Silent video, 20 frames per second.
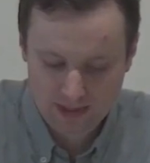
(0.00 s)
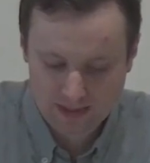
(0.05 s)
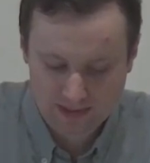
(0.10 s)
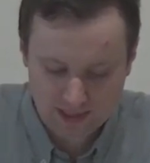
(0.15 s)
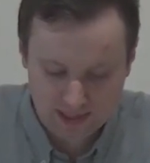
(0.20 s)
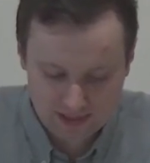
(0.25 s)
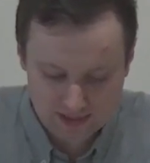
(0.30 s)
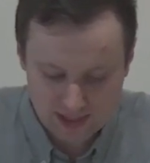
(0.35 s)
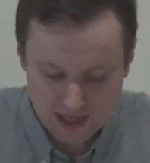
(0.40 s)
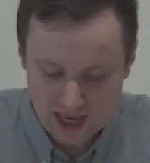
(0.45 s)

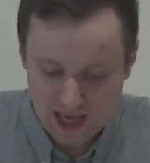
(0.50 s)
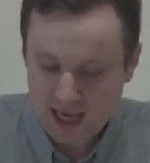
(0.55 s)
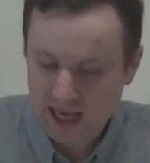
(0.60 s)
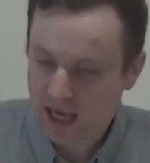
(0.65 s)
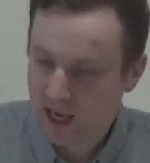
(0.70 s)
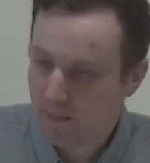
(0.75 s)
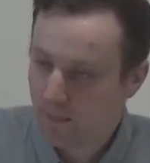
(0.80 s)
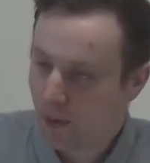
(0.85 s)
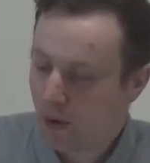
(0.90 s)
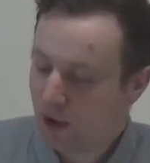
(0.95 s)
It says,
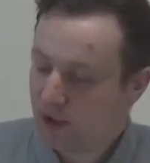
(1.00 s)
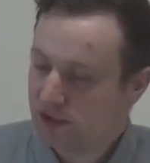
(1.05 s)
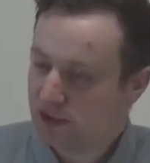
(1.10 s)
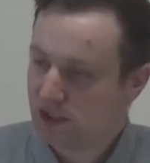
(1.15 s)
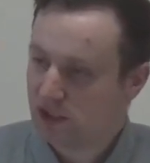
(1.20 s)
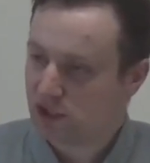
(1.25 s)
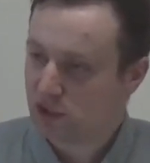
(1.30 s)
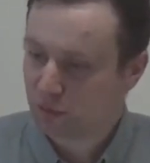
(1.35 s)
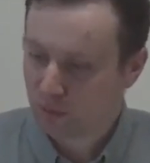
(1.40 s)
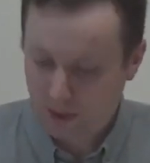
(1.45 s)
He
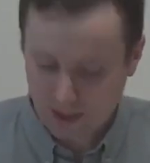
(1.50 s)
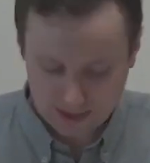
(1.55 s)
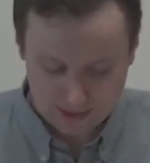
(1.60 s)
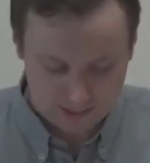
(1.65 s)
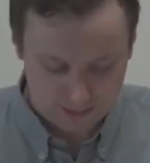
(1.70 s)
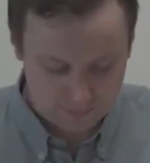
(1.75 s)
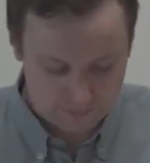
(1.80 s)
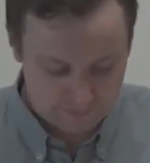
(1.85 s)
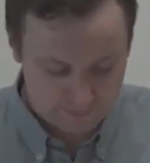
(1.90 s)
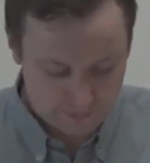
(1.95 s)
appointed
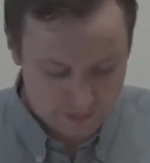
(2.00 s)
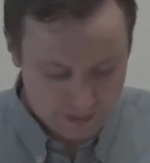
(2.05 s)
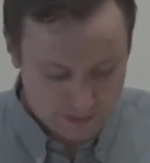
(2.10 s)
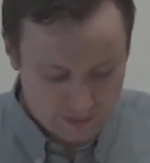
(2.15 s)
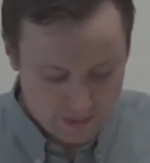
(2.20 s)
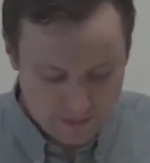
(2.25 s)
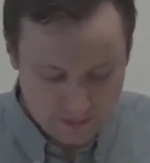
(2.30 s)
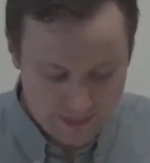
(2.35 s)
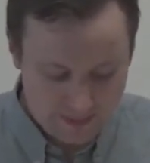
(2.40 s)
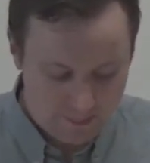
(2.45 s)
12
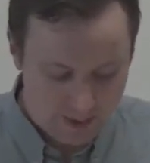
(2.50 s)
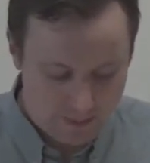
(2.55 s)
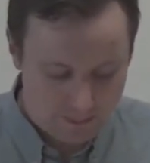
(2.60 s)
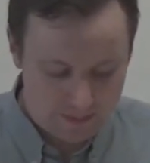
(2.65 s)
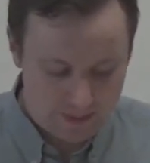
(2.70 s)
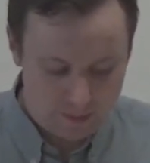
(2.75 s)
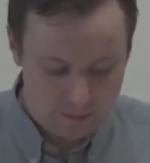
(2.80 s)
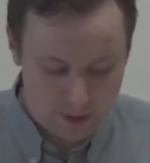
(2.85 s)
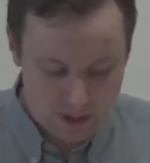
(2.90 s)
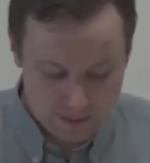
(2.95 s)
that they
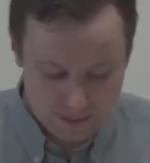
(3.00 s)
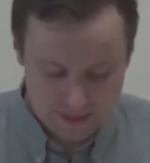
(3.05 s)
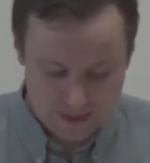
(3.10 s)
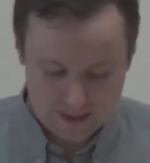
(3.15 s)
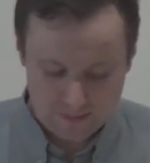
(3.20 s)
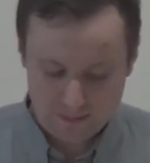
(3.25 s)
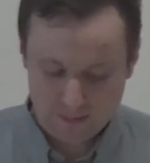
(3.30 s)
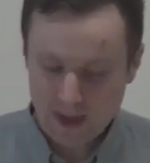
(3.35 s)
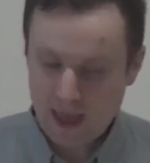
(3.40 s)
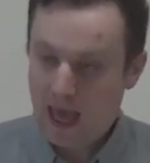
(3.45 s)
might be with
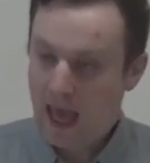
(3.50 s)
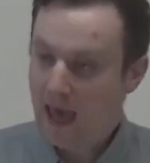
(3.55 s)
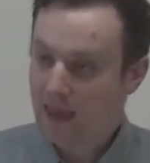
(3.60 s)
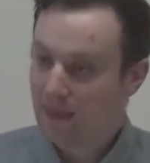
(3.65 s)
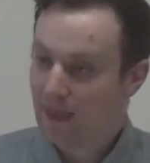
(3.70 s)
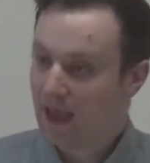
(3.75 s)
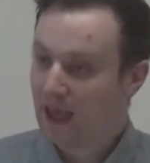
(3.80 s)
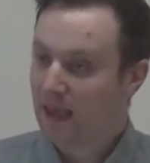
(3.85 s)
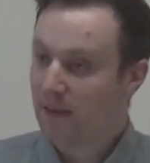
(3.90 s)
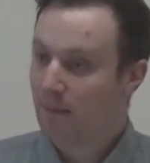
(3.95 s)
him
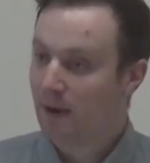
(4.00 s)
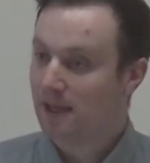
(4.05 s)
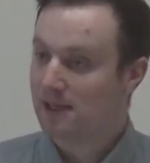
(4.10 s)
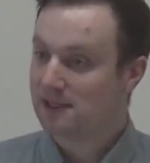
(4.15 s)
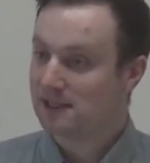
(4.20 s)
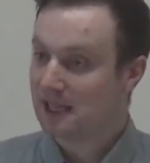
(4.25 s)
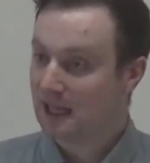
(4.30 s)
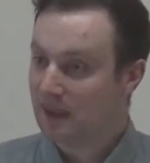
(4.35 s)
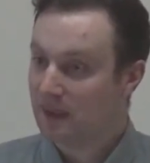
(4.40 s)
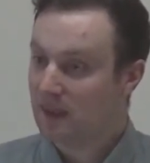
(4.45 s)
and that he
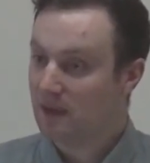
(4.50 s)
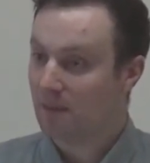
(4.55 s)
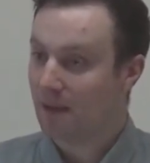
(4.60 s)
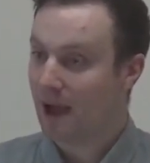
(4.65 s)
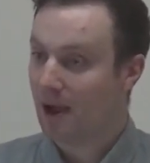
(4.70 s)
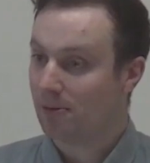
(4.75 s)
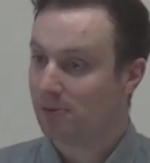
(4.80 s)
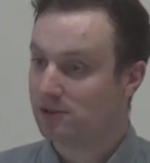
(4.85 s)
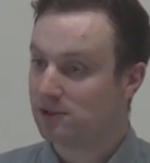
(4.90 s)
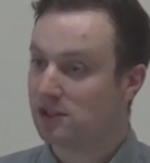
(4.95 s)
might send
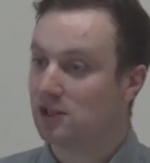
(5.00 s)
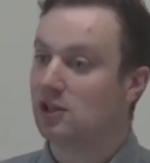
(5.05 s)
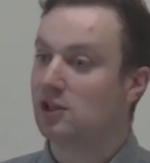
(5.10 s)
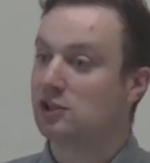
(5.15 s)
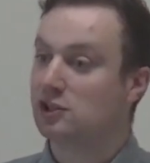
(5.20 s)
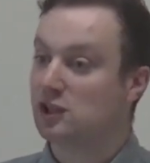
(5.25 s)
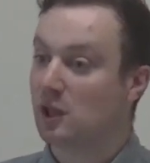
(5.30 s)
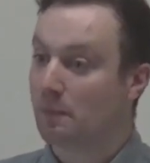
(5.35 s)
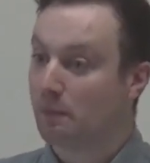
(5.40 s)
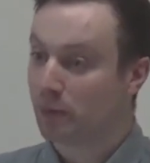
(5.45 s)
them out
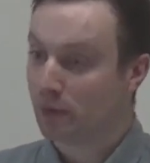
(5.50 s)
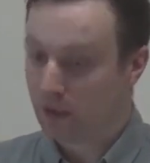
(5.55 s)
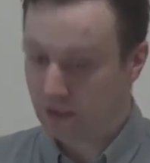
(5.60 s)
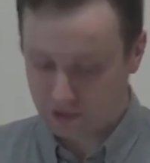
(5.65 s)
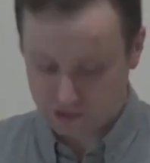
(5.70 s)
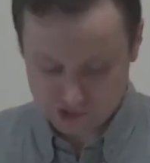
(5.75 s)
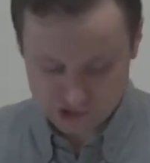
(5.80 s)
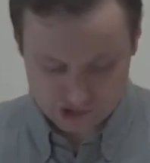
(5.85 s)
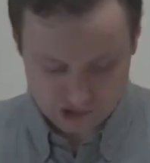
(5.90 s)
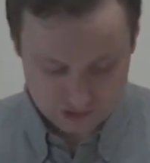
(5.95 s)
to
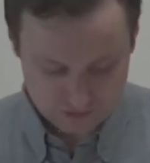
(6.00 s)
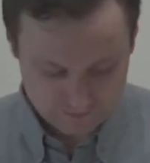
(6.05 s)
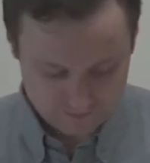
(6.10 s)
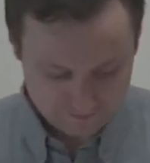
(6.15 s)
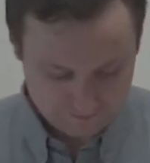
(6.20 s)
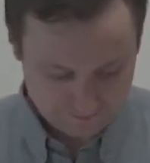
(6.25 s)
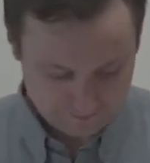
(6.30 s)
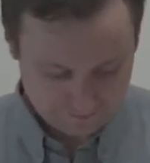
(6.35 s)
preach.